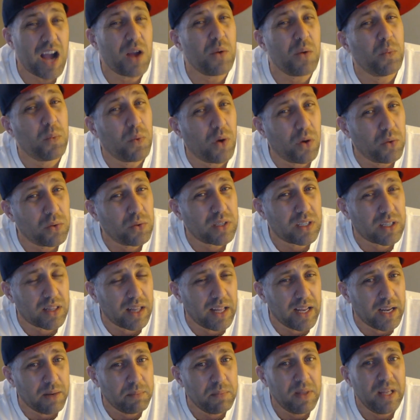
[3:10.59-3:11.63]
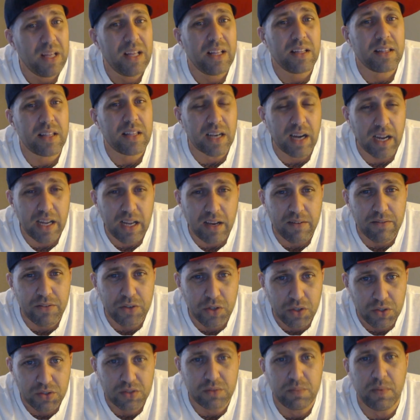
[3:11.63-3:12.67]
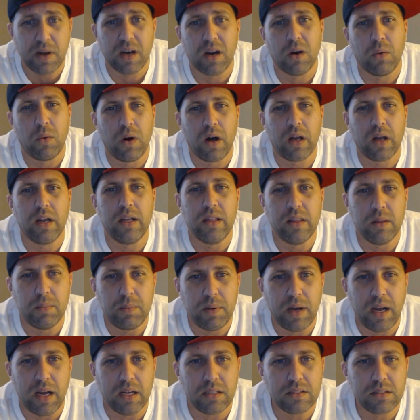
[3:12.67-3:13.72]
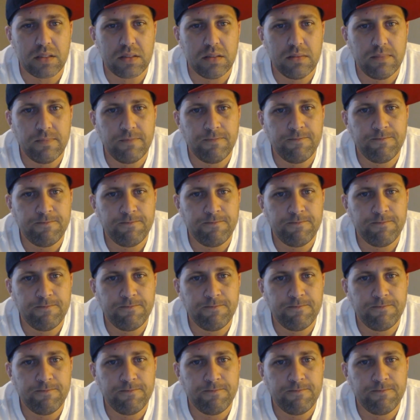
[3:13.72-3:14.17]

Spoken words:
I won't claim that I have used marijuana in the past.